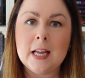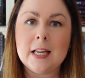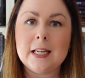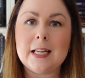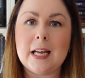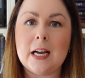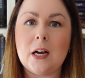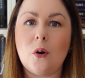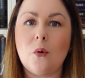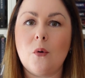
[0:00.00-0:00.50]

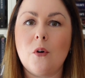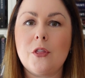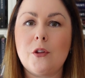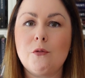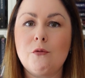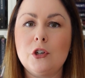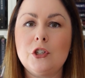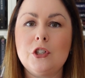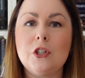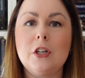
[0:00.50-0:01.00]
Now, the
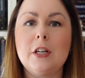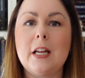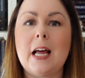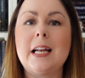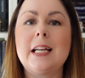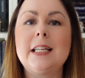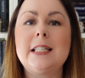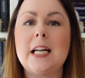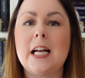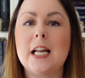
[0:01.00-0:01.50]
Russian
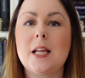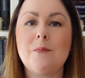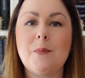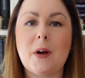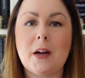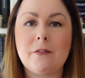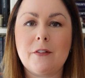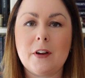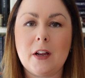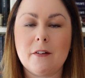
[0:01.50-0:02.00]
and Italian
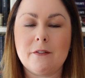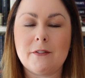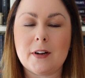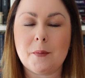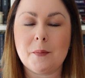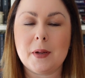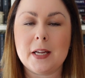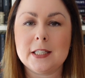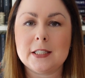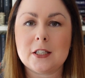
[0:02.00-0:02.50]
mafia
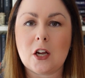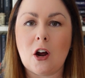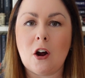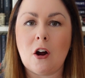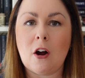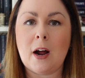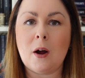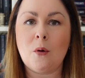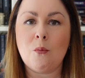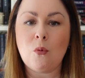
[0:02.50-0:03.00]
families
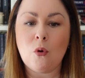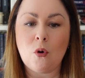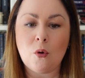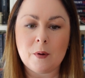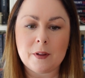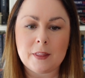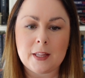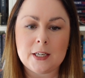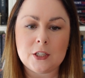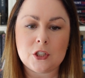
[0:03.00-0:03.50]
are at war
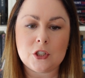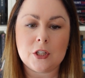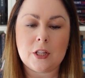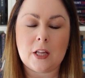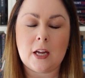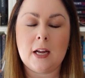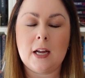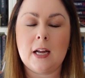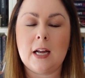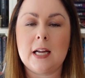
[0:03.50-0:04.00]
with each
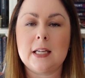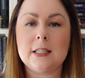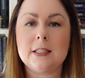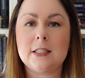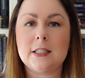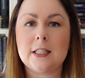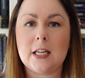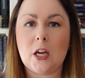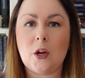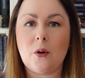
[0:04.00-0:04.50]
other, and
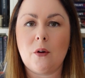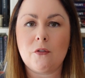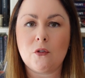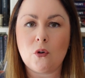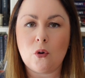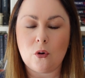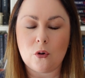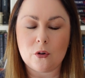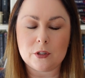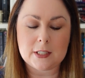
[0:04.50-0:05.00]
so of
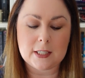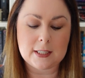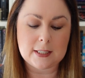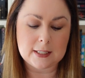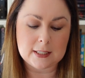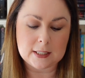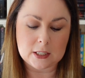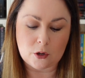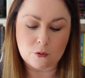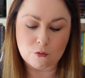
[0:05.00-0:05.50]
course this
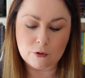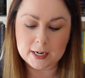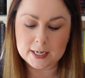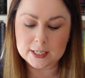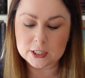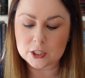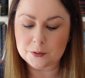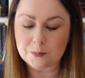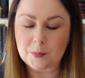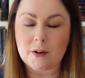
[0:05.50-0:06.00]
is an
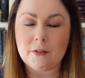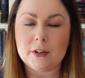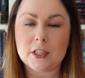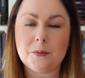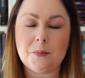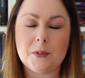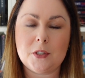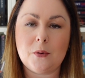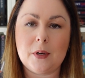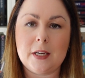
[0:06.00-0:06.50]
arranged
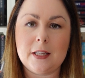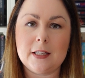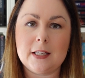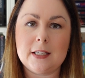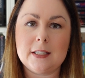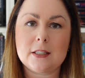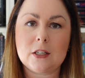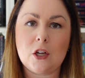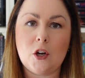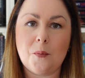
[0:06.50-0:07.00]
marriage between
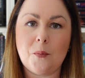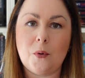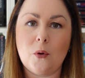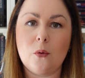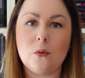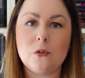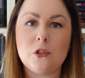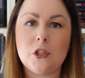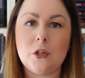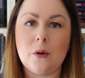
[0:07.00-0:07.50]
this
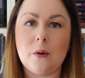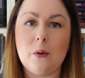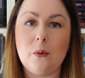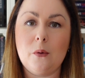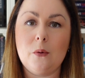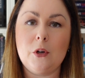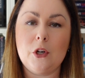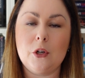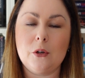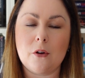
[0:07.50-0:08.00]
couple
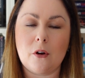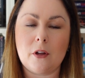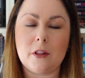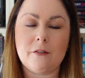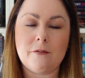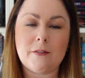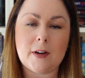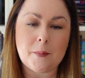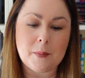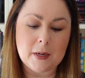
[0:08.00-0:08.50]
to unite the
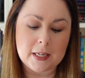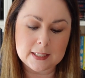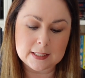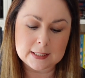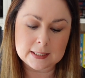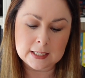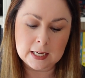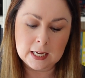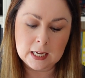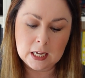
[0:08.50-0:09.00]

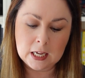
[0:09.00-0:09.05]
families.